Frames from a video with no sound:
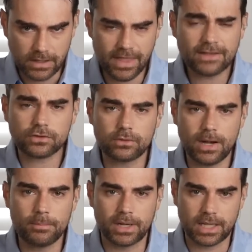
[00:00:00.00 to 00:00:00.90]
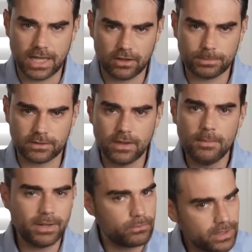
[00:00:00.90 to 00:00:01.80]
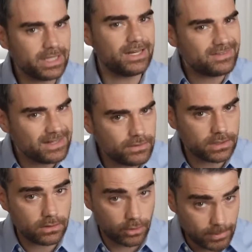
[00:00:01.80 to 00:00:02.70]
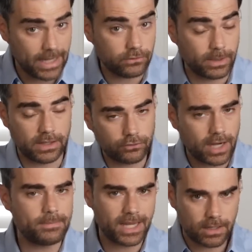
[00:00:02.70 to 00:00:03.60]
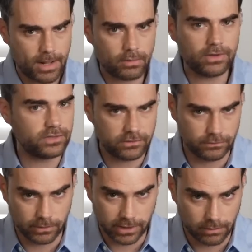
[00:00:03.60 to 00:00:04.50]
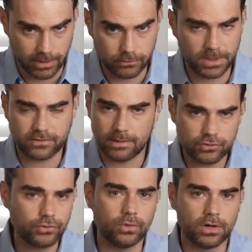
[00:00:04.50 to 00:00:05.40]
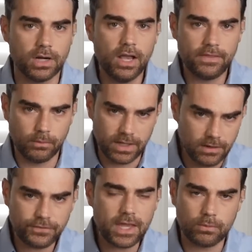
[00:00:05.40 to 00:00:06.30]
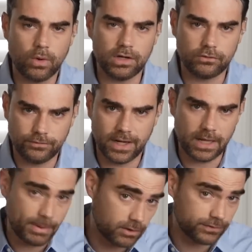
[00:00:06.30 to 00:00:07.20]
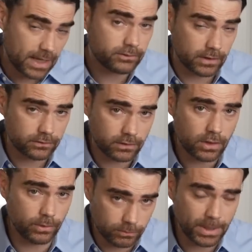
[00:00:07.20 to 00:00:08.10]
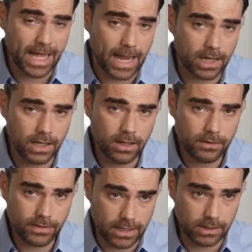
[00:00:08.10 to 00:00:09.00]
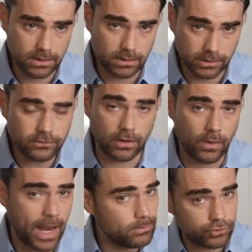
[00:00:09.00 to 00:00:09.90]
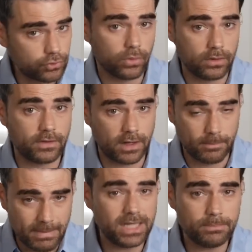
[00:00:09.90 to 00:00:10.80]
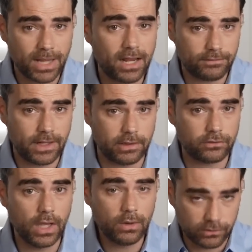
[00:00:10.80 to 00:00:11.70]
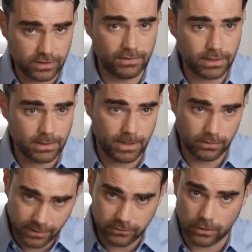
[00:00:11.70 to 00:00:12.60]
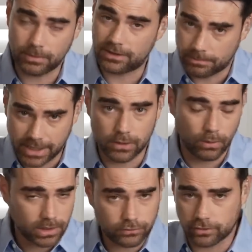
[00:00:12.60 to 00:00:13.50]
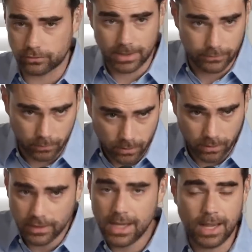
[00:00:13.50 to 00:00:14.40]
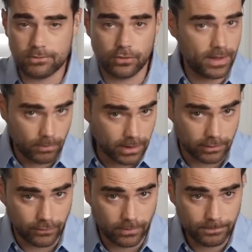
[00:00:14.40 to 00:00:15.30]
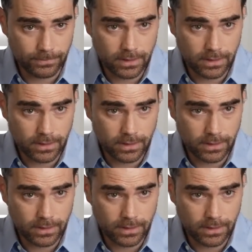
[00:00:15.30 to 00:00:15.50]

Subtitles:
That's the groundbreaking aspect. But really, it isn't even her race, right? They tried to make it about her race. It isn't really her race, because I'm sure that if they had wanted to find a better flautist who is black than Lizzo, I'm sure that there are many black flautists who are significantly better than Lizzo, right? They play in orchestras around the world. I'm sure they are wonderful.